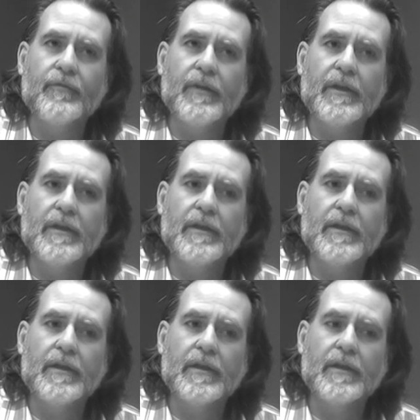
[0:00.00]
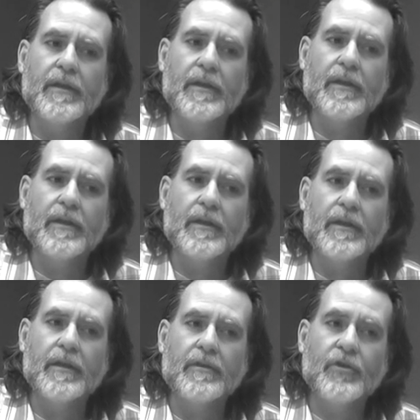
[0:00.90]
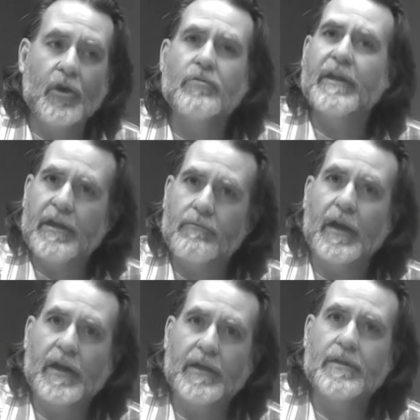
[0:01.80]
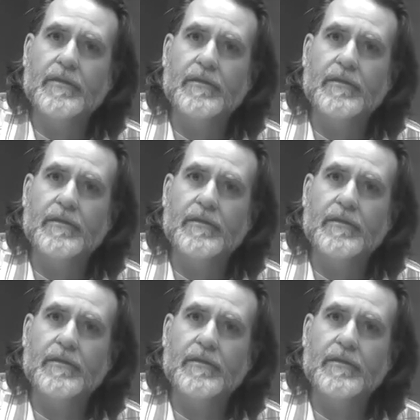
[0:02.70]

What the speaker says: we don't get it right,